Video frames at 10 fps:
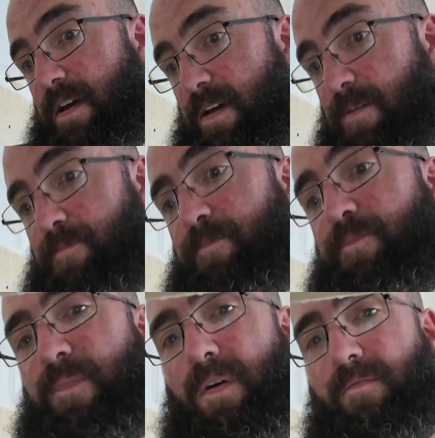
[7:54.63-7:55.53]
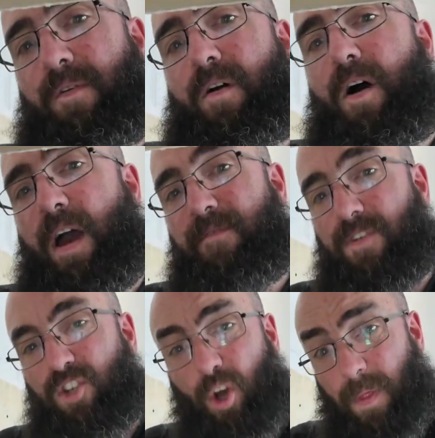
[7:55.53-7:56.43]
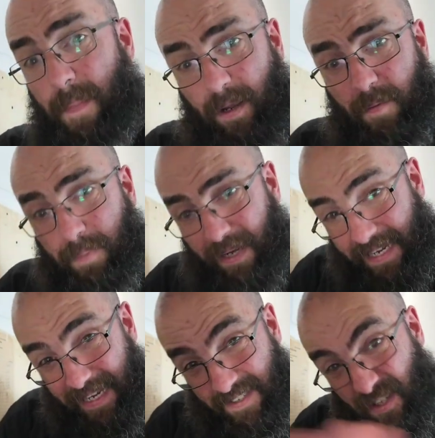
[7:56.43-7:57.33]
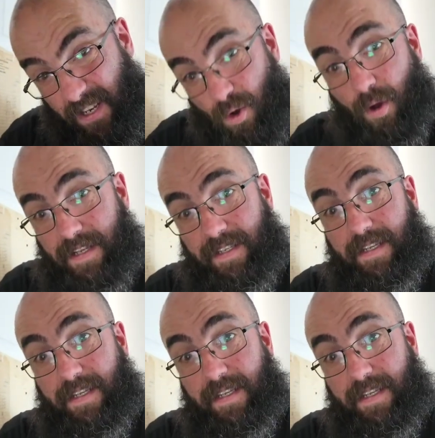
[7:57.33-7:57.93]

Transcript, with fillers: um, either chop them out completely so they're not in the